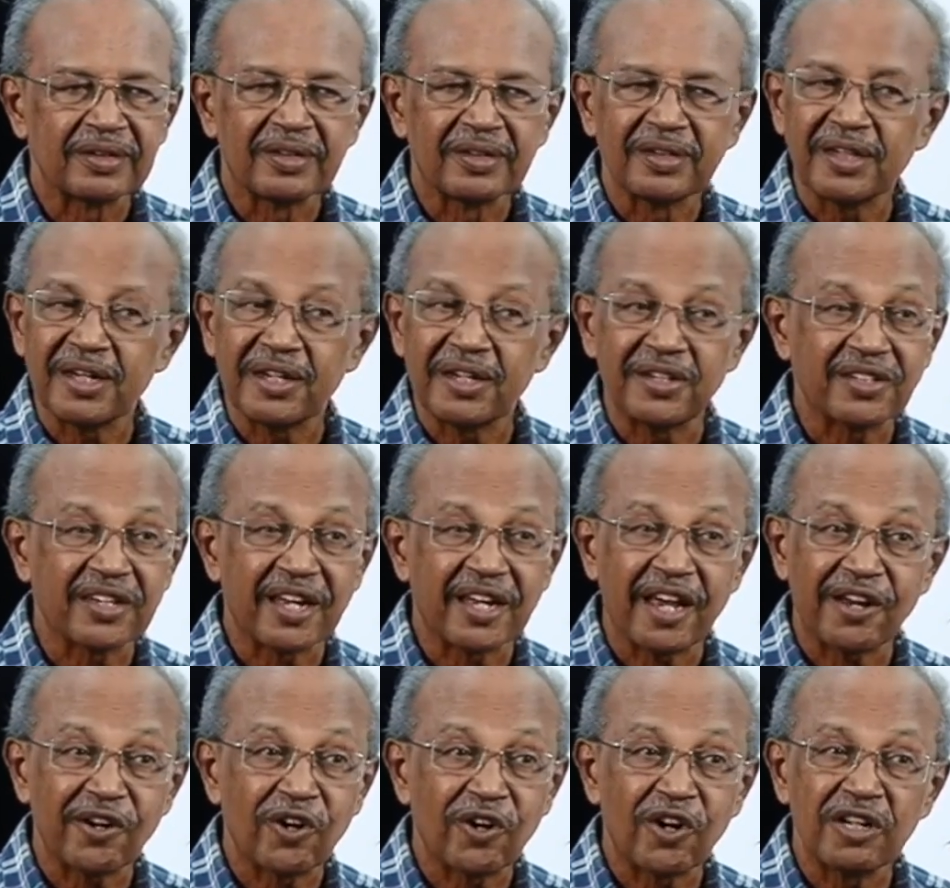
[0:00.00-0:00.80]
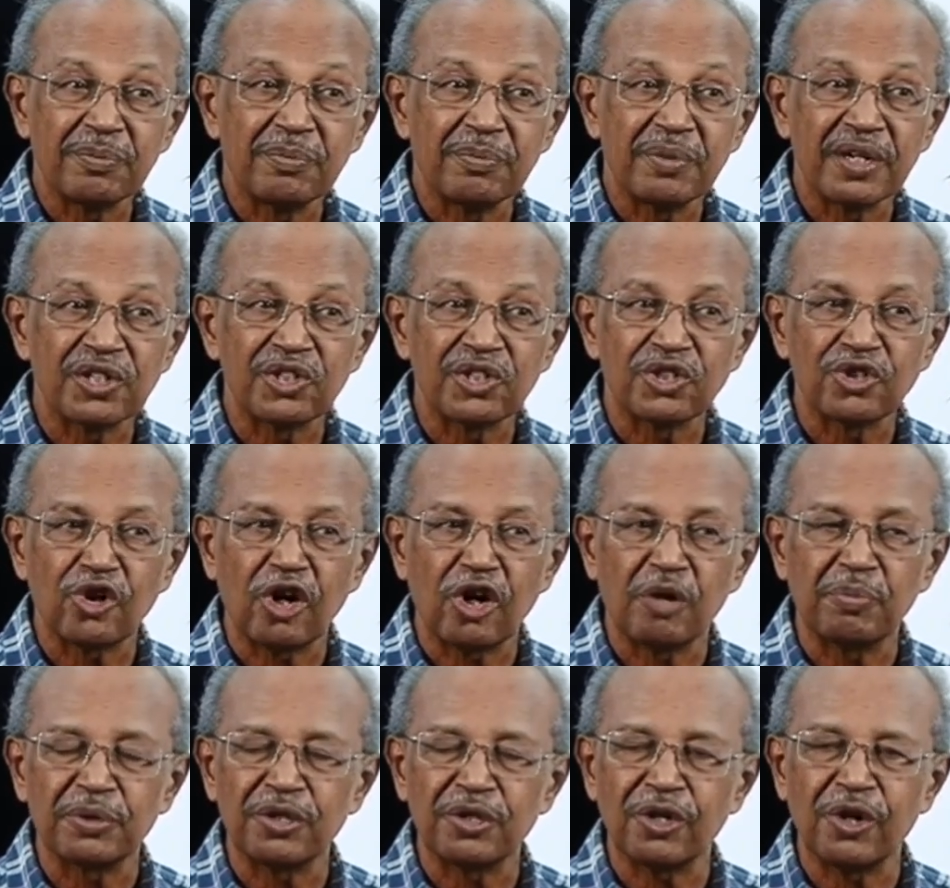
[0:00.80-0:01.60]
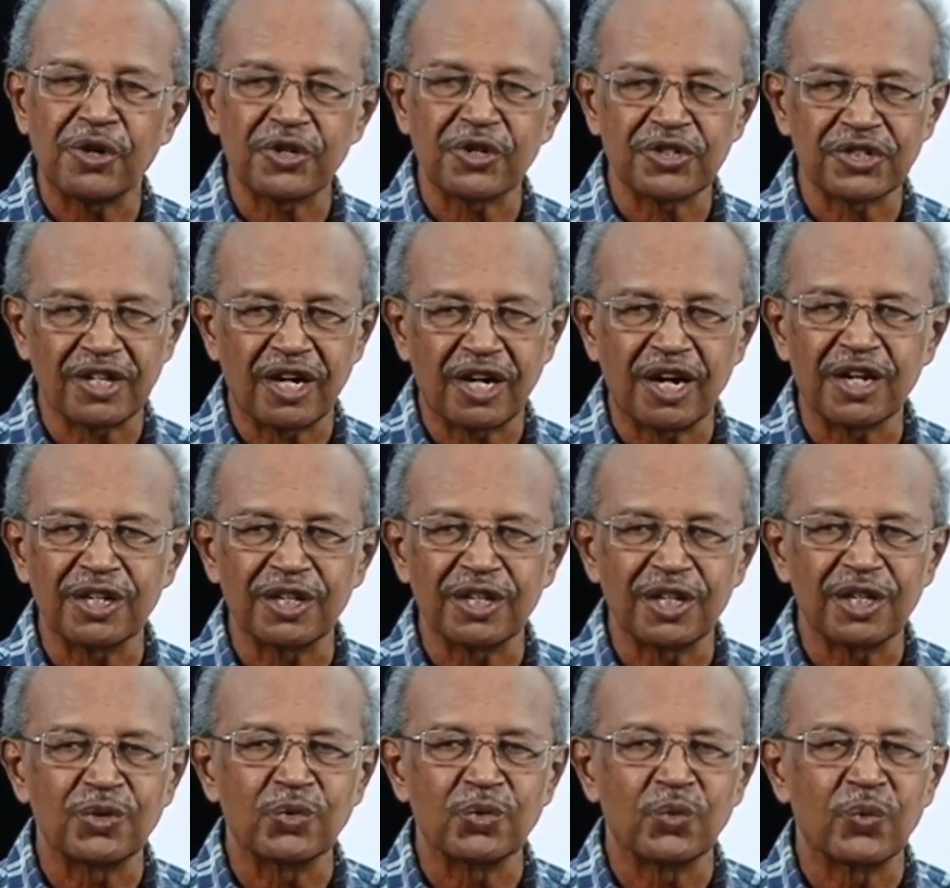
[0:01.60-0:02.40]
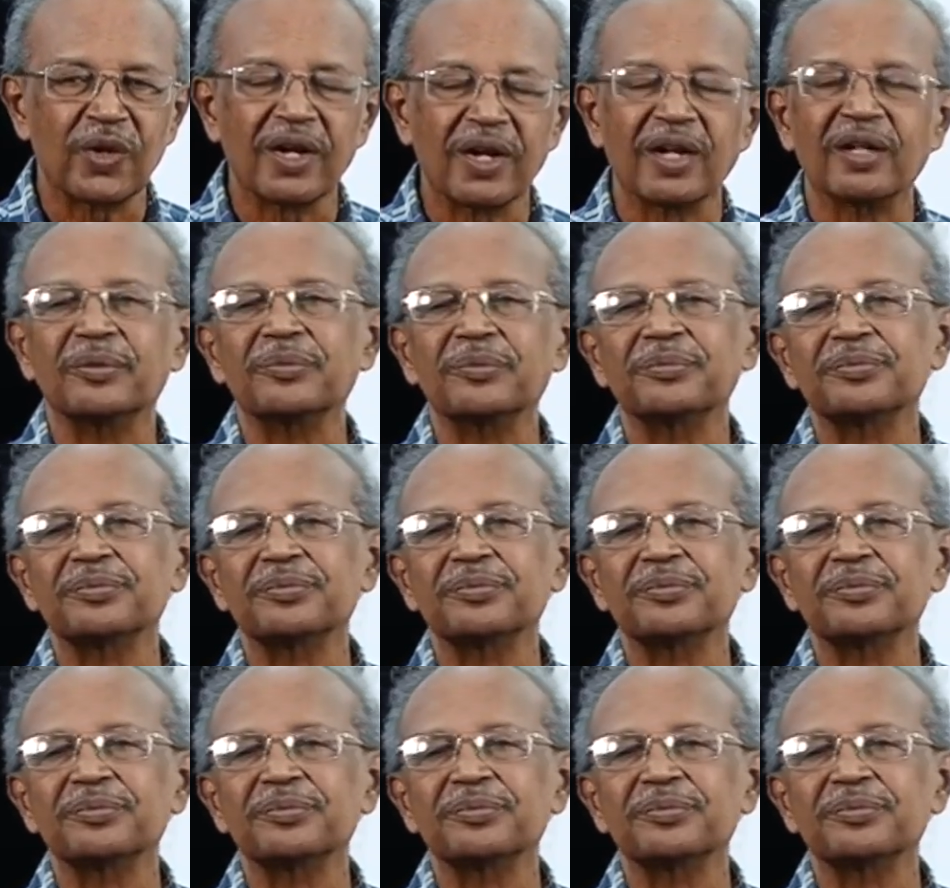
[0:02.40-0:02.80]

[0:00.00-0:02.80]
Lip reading: It cannot be stopped or started at will.